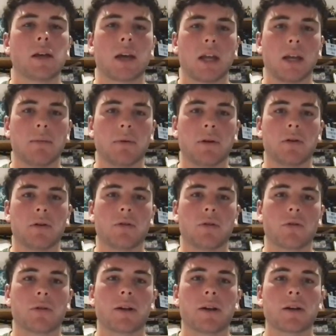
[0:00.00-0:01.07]
Canterbury
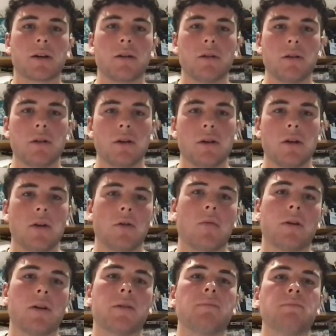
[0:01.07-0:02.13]
or Otago,
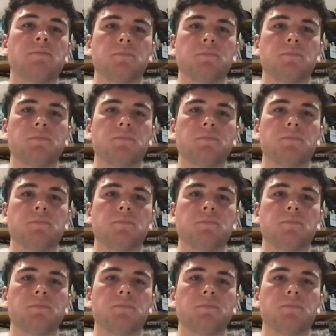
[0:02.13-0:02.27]
where